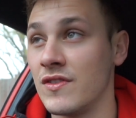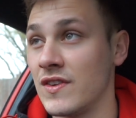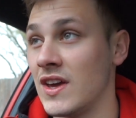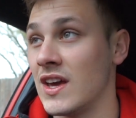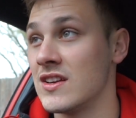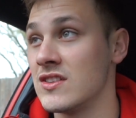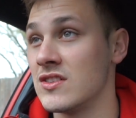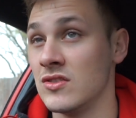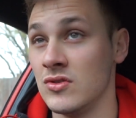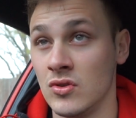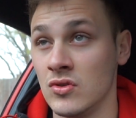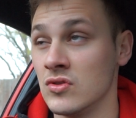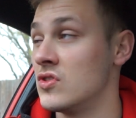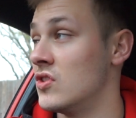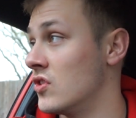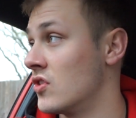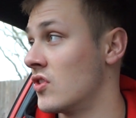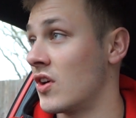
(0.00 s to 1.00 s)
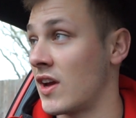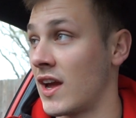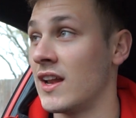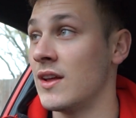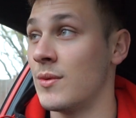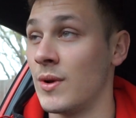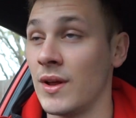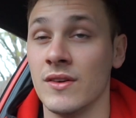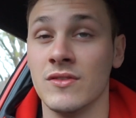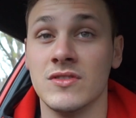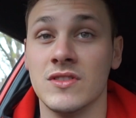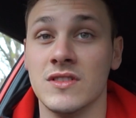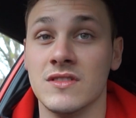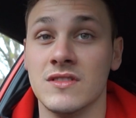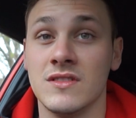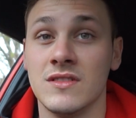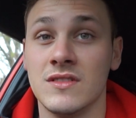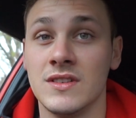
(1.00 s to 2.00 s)
Fiesta not to look like anyone
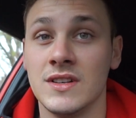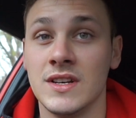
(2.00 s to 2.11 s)
else's.